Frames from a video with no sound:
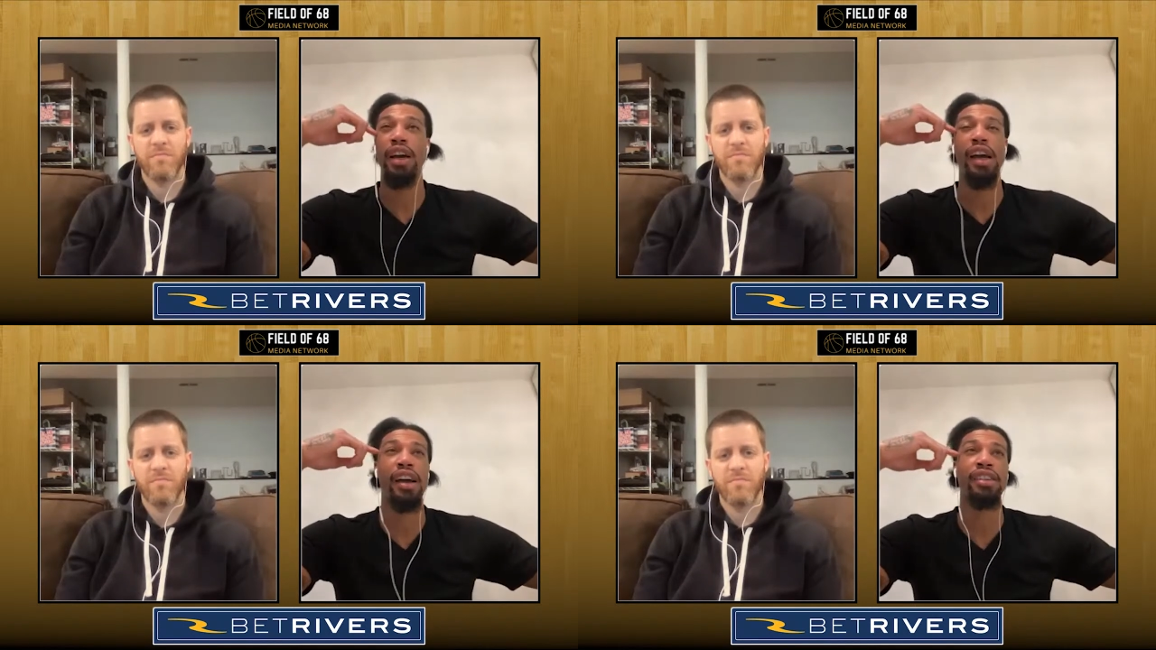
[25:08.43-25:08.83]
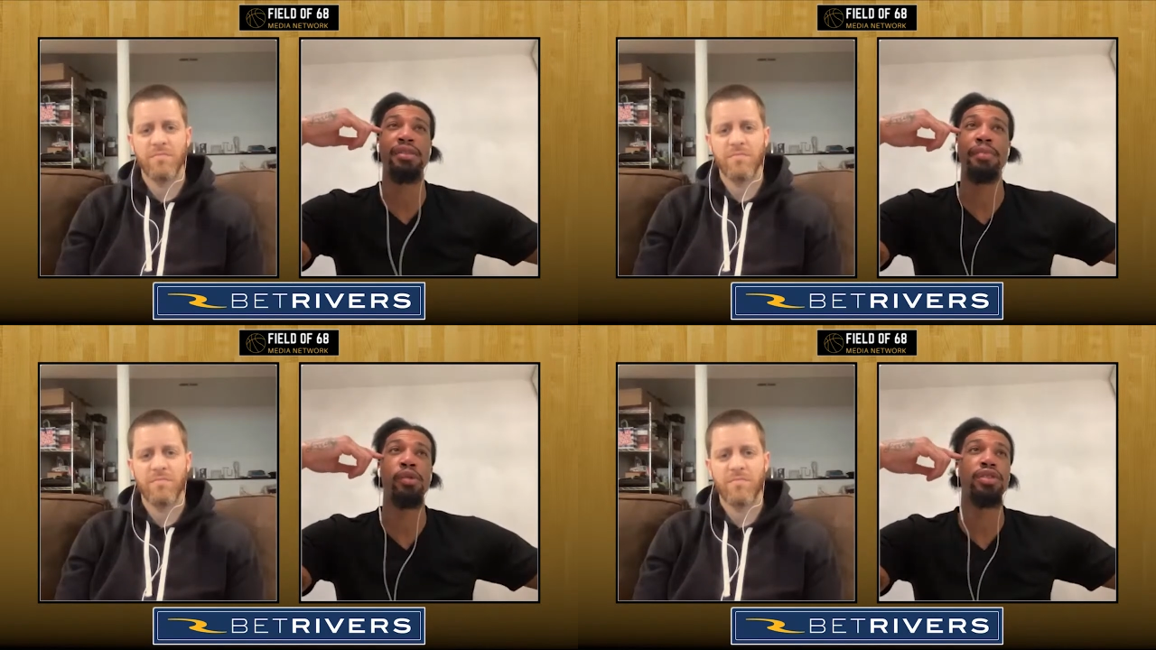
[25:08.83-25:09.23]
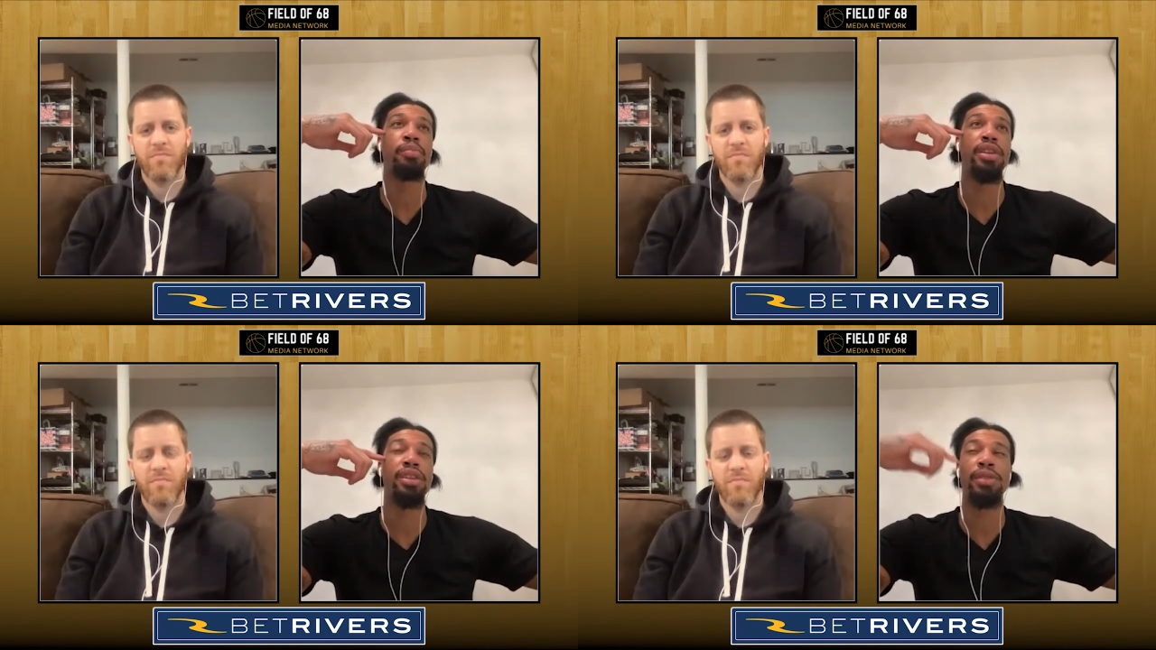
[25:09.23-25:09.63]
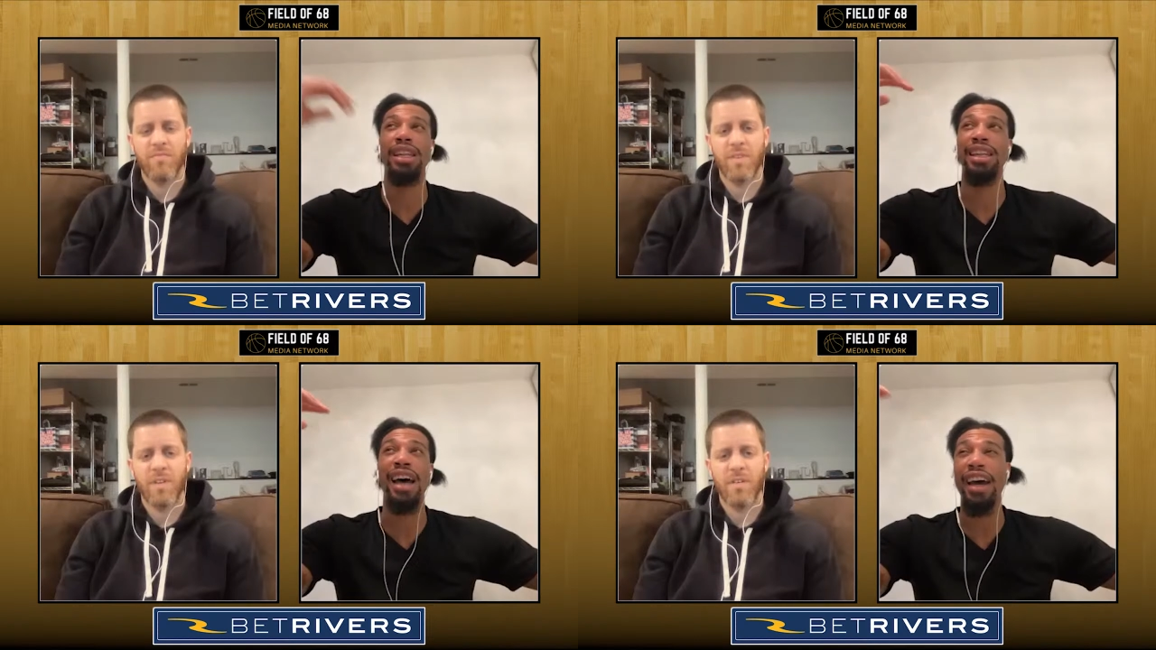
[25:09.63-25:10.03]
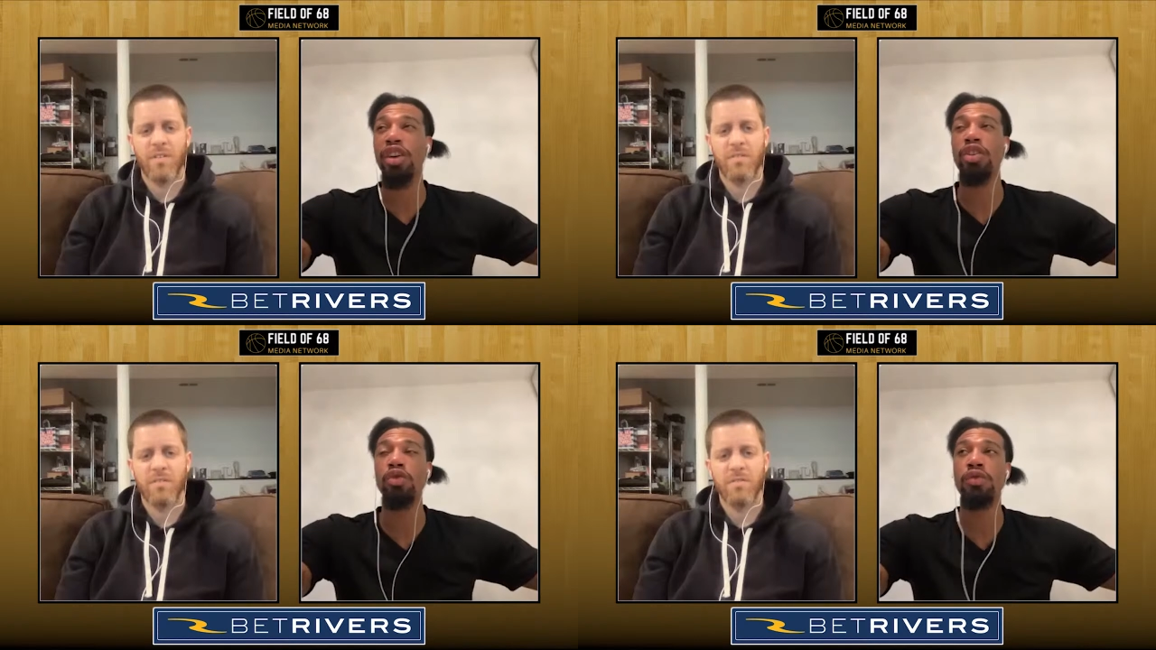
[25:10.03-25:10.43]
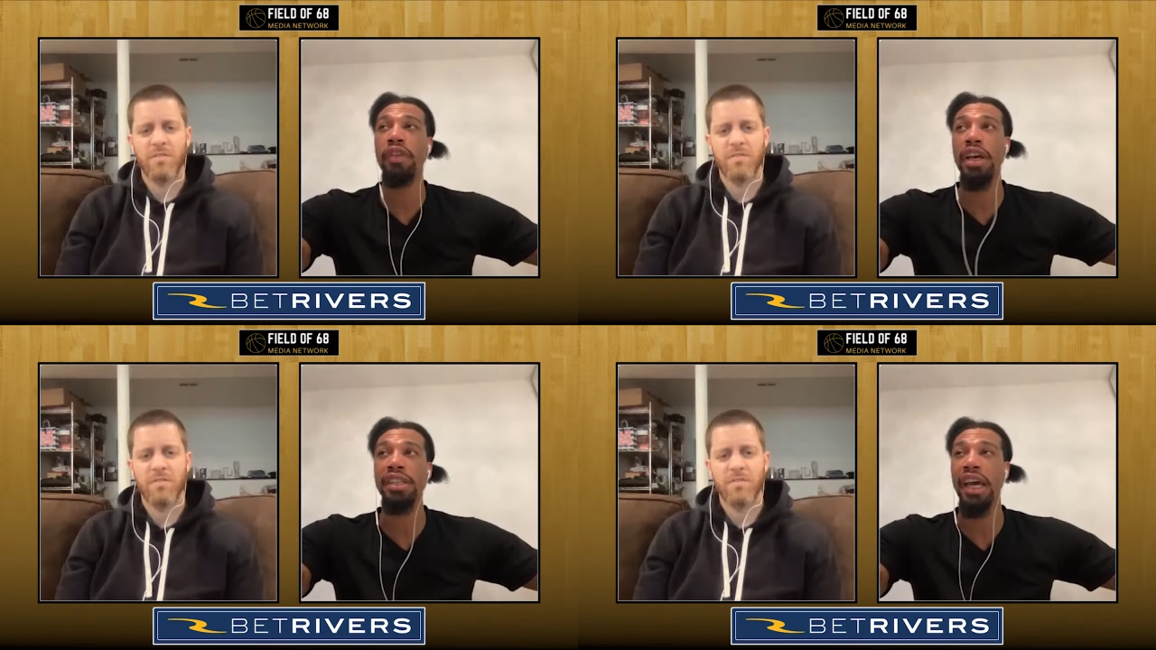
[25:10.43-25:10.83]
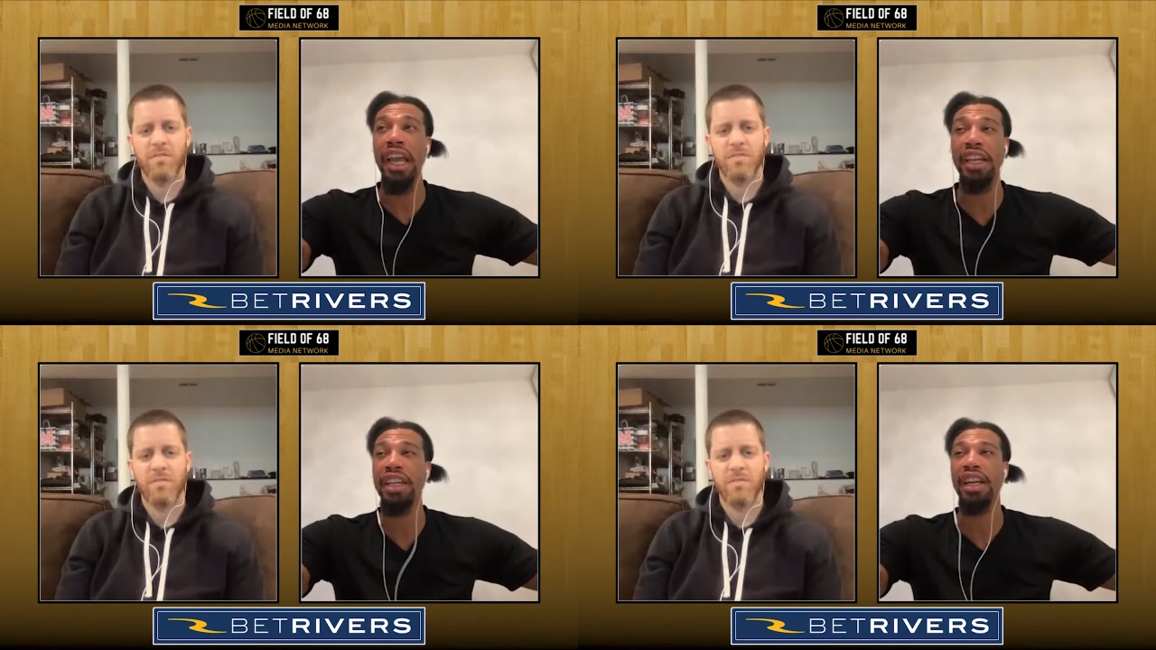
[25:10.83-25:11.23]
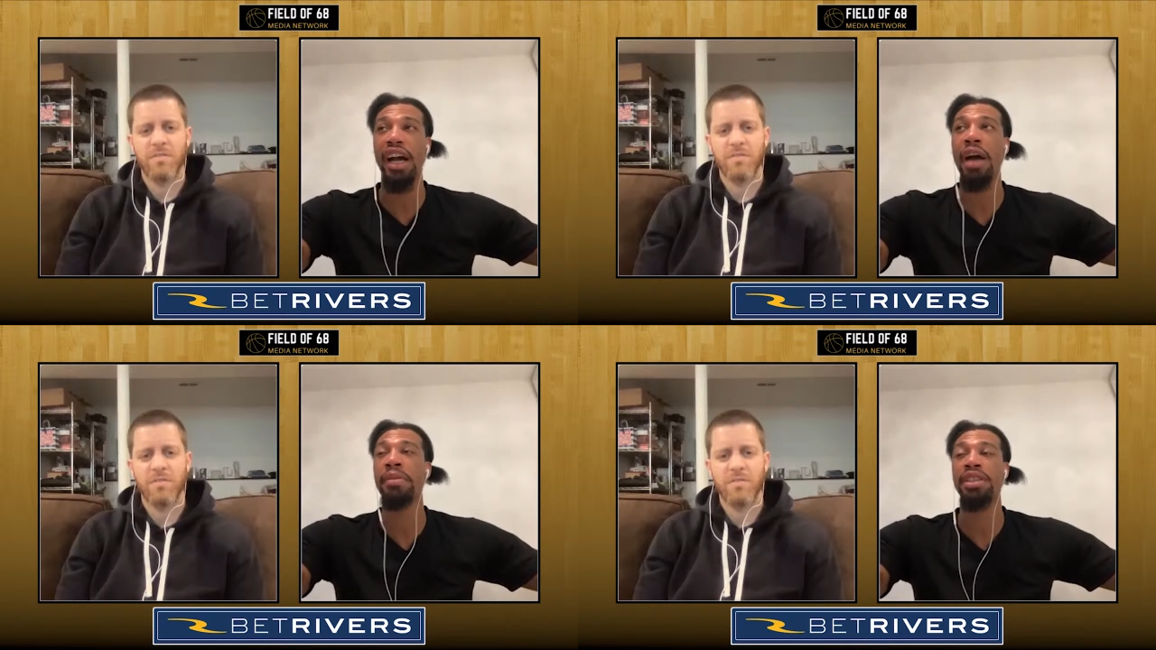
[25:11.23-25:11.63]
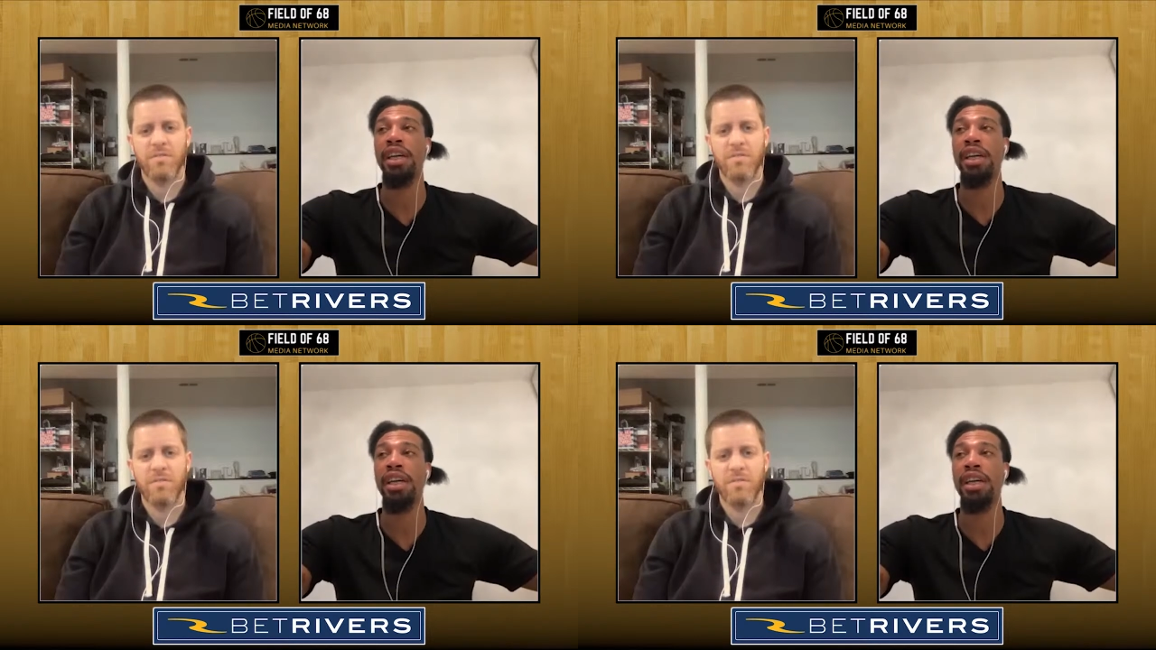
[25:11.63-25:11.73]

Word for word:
Speaker 1: I, anytime I posted a picture, it was a lot of Cuse fans hating in the comments,